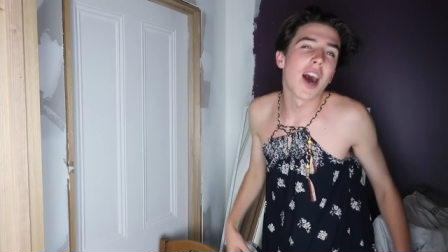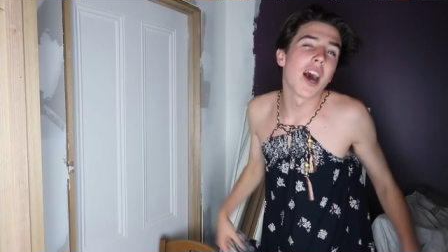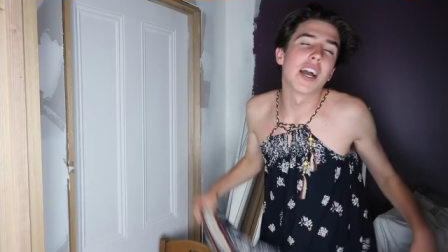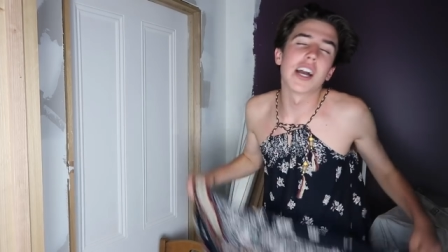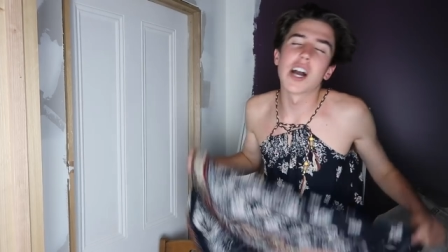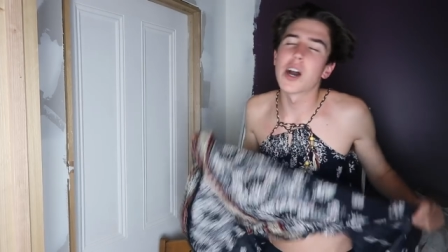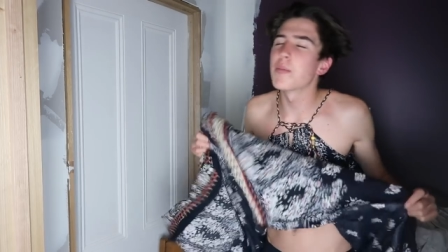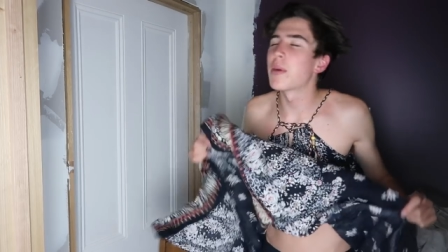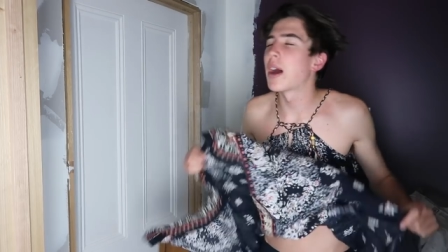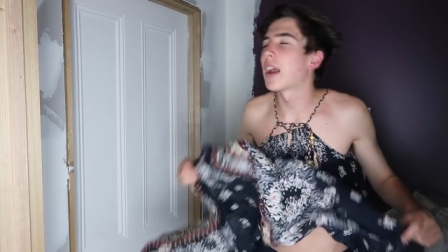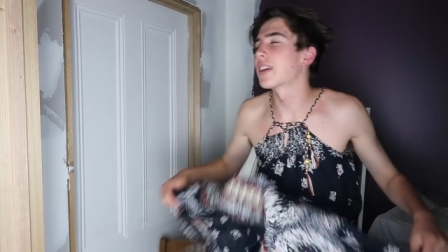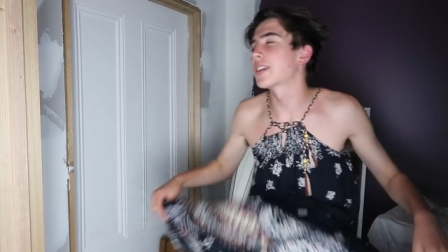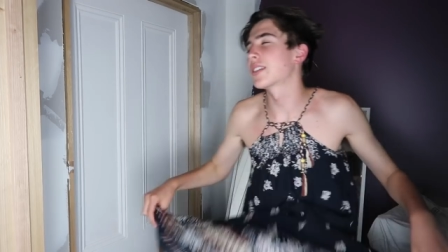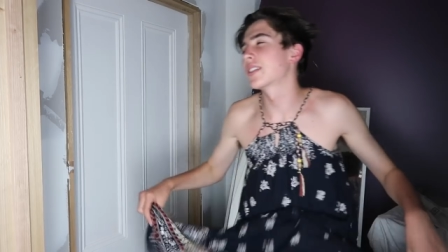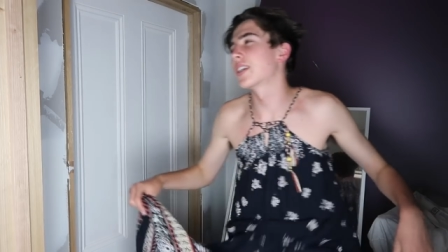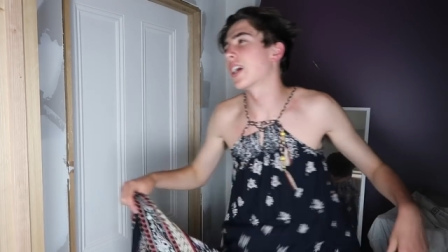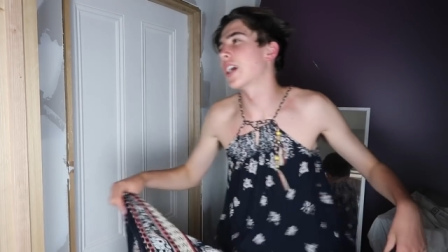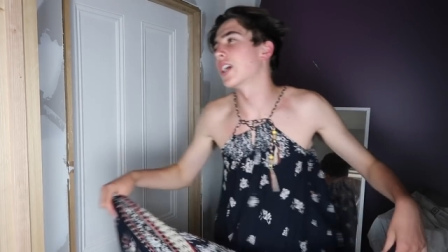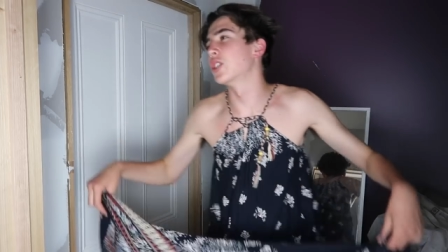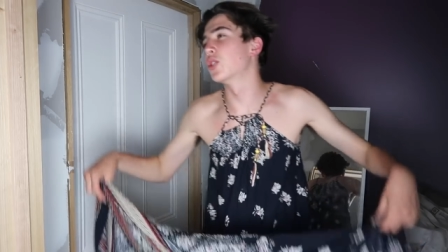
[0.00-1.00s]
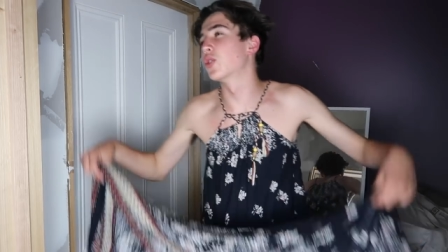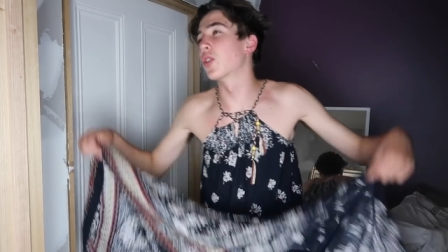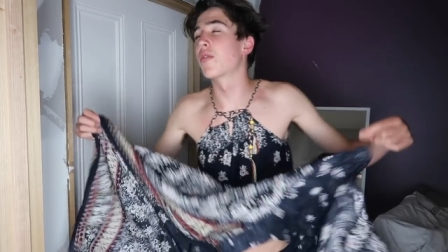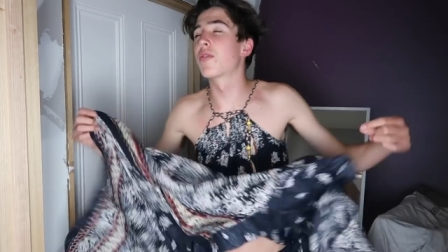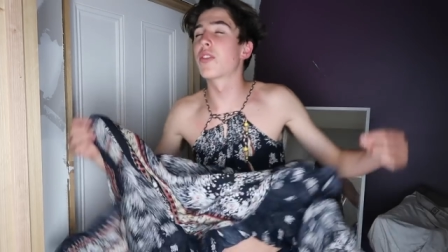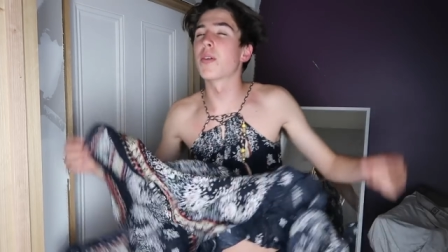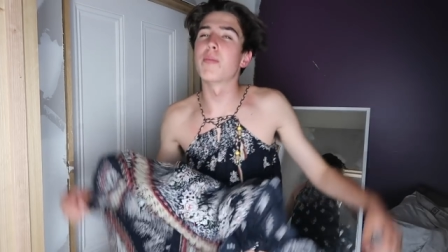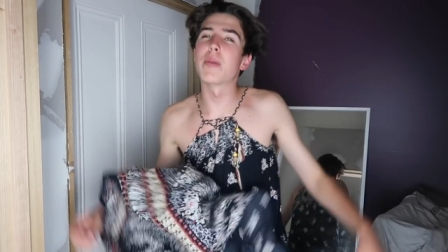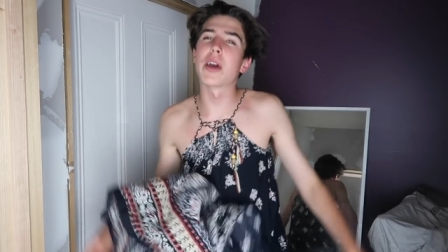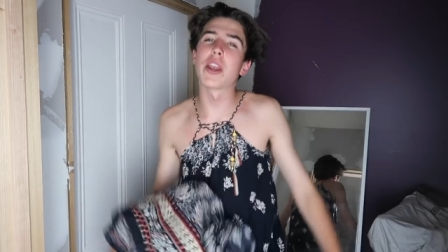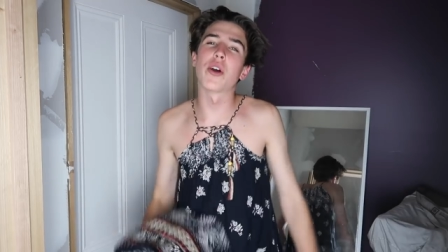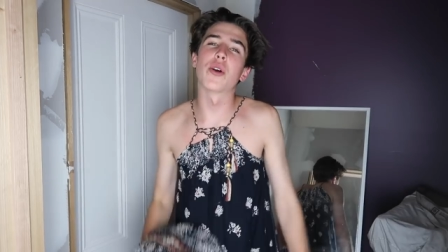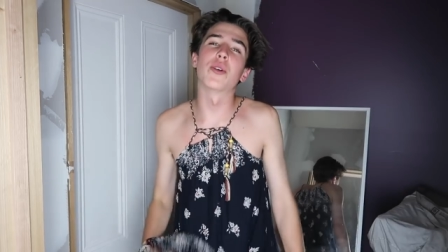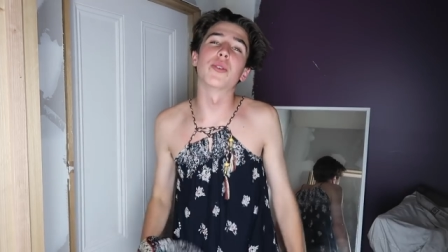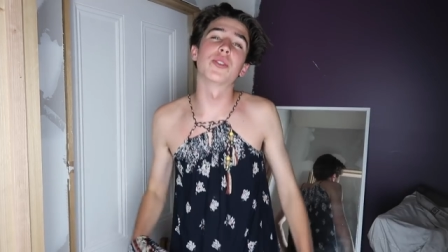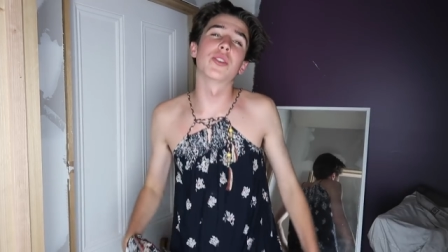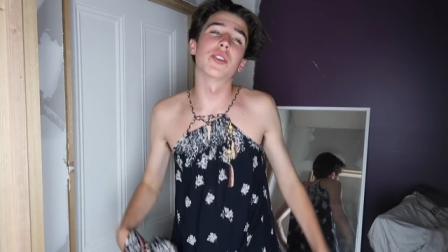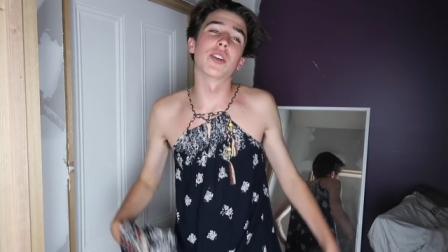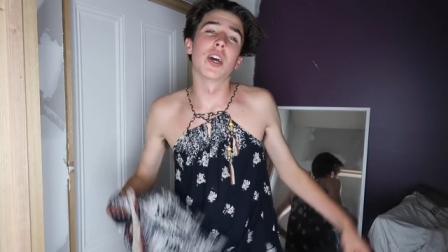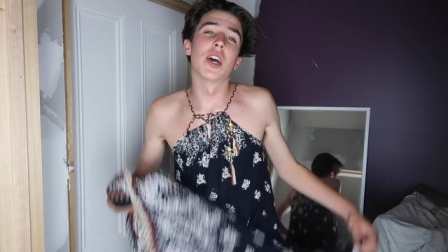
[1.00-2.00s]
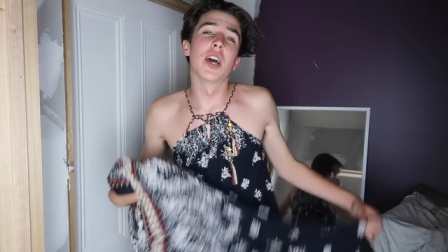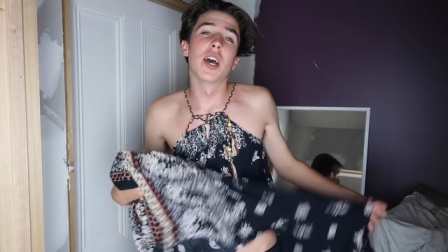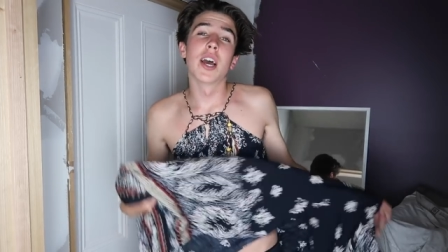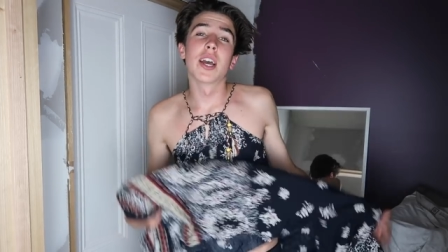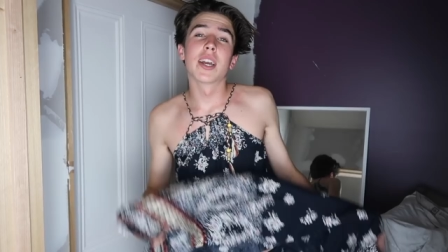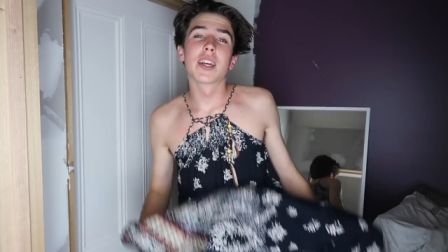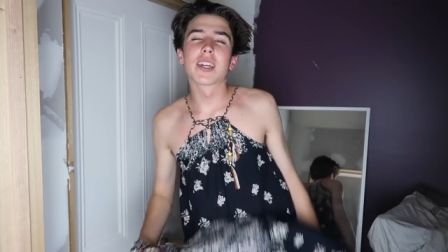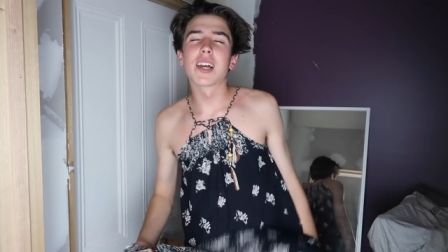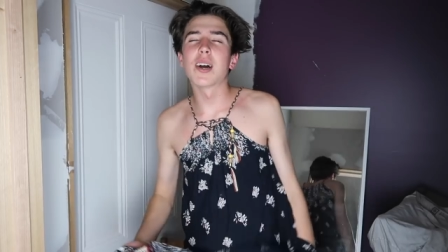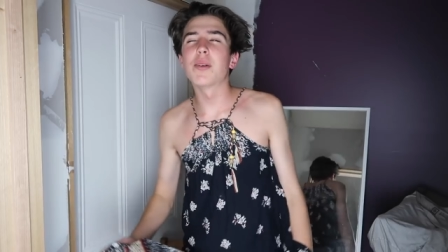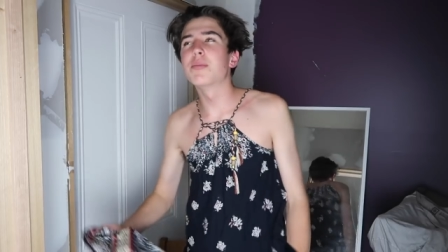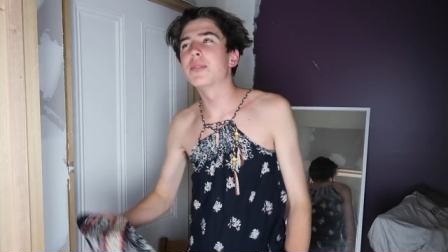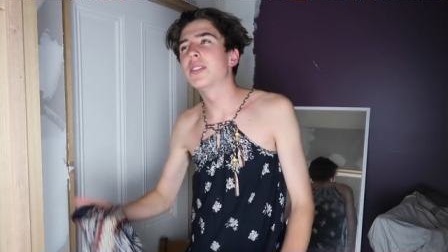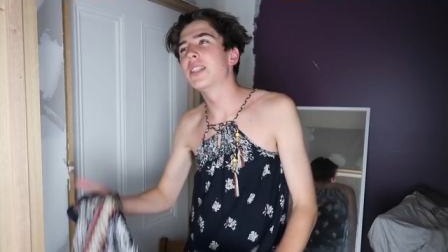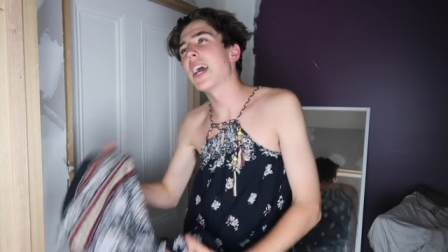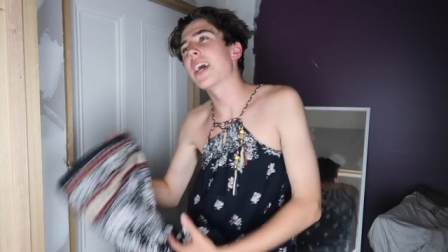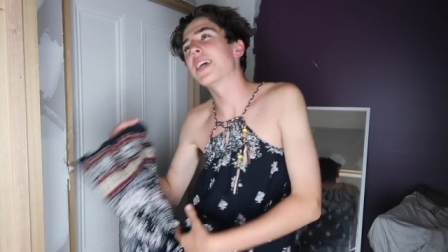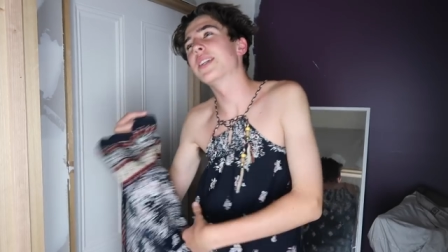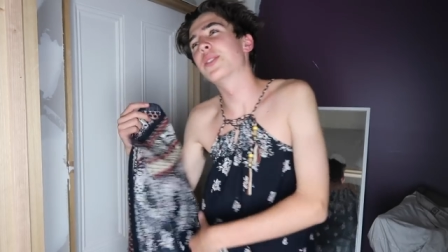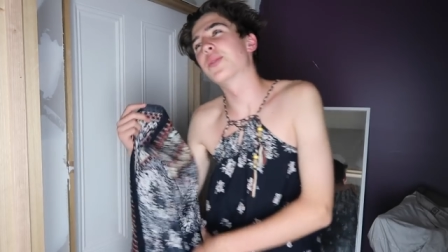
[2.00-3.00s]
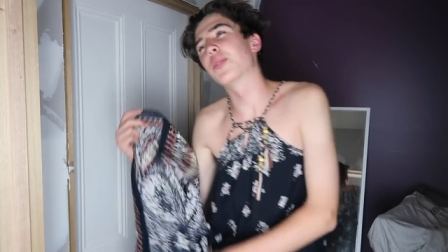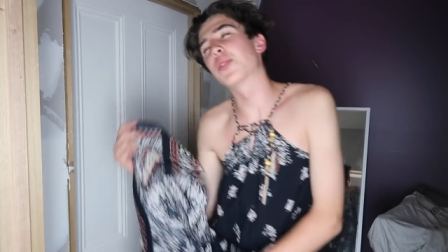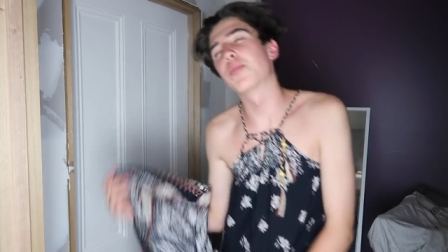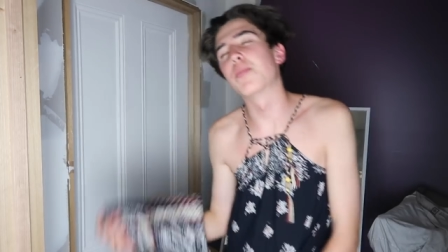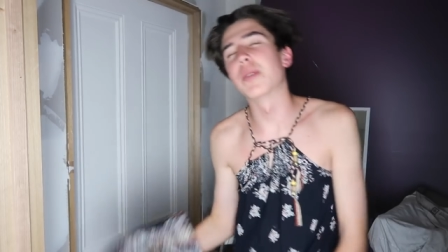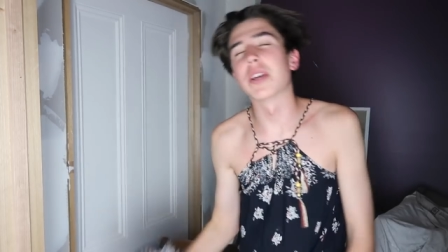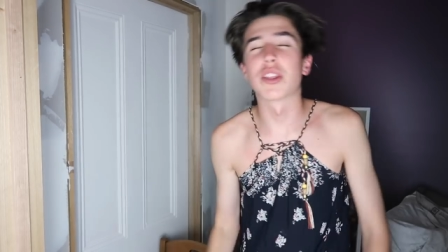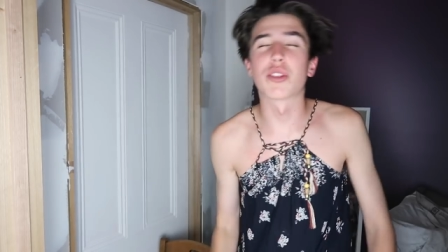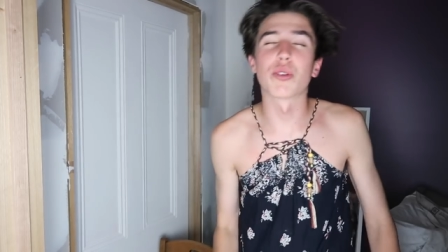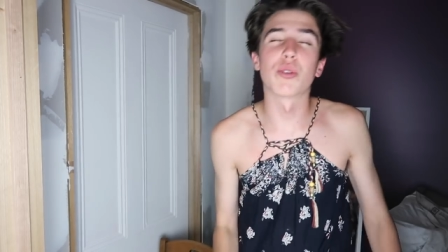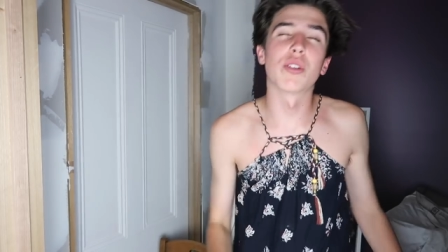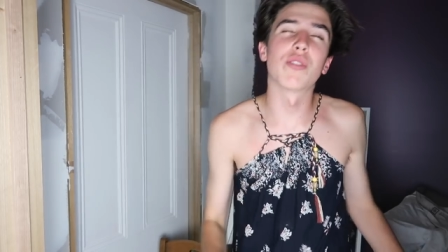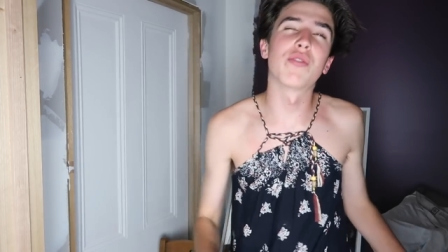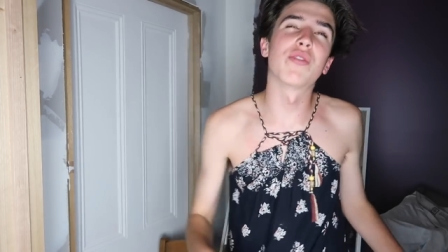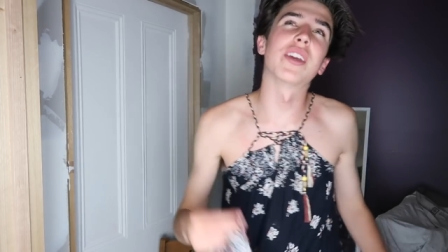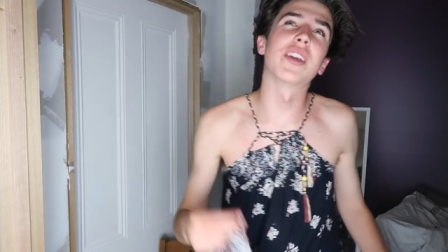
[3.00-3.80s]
Hi, I'm Alessandra of the Meadows. Come dance with me through the